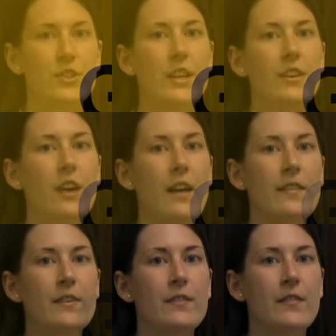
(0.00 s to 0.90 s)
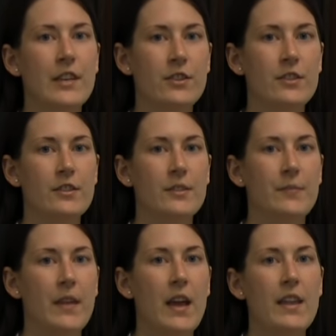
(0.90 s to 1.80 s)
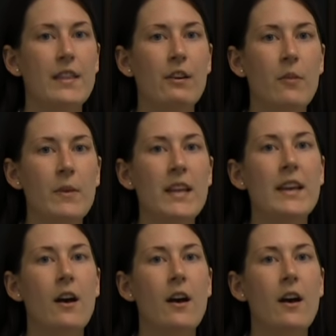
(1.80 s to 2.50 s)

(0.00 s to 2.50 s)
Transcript: Geographical features. There are many